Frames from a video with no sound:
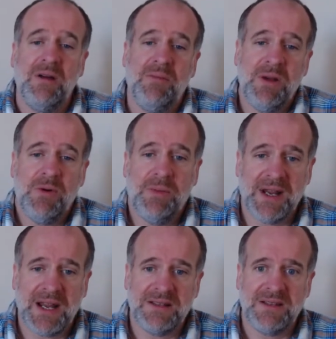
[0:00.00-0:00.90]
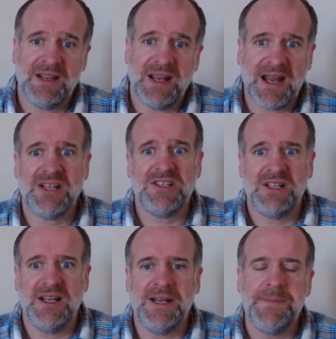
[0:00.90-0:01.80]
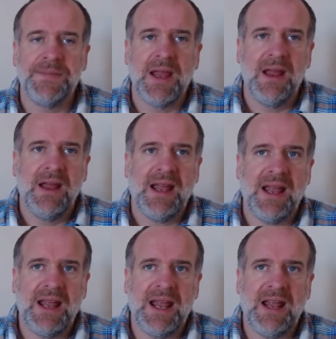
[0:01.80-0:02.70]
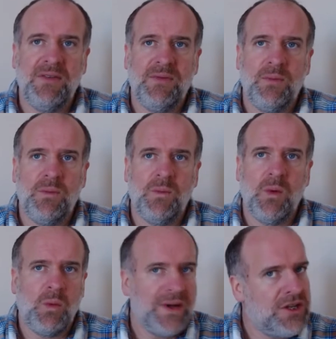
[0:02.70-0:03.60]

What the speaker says: people began to think, actually, if what we